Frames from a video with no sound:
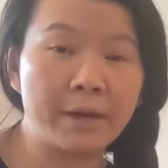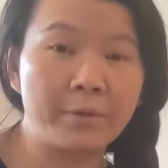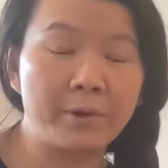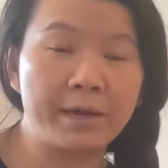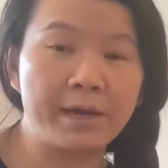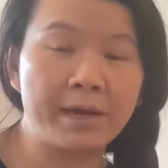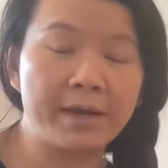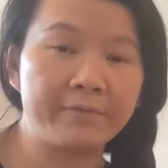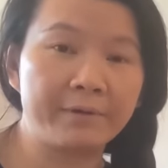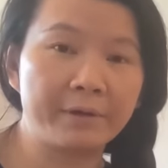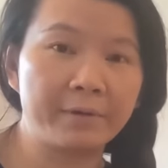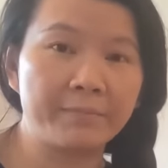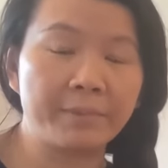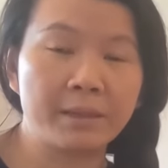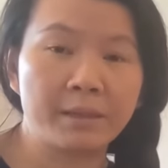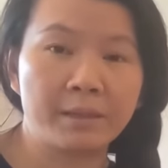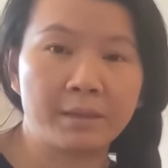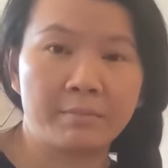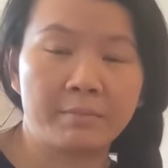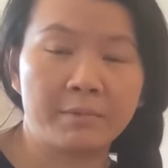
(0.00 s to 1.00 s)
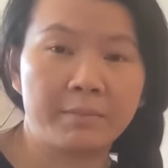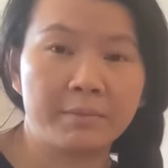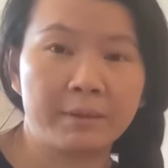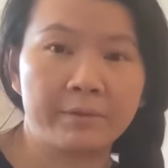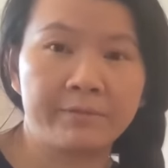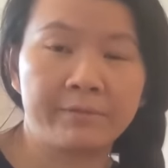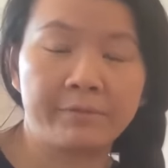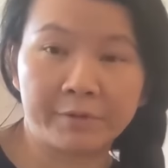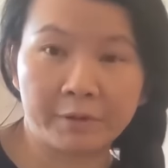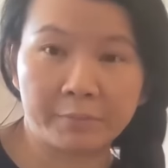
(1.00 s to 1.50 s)
I will have a
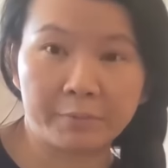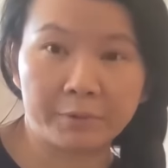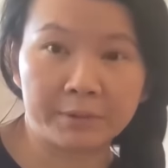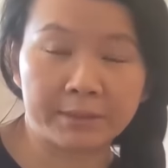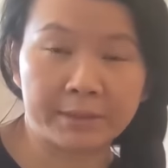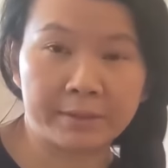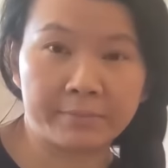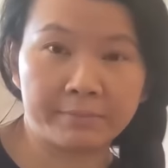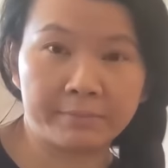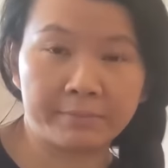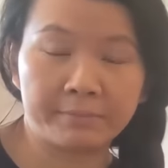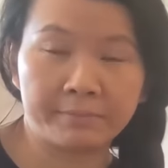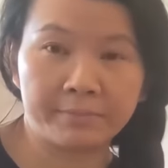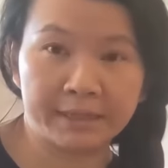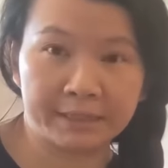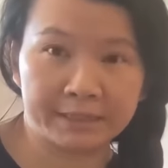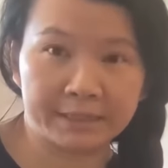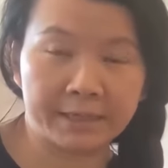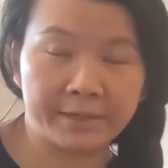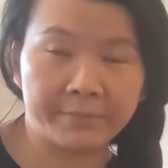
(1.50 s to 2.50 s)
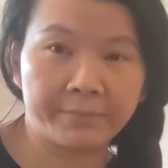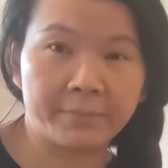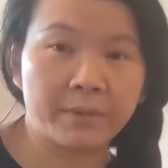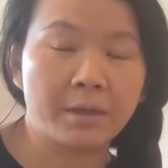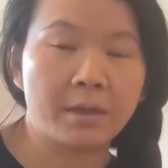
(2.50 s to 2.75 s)
maybe 50% budget,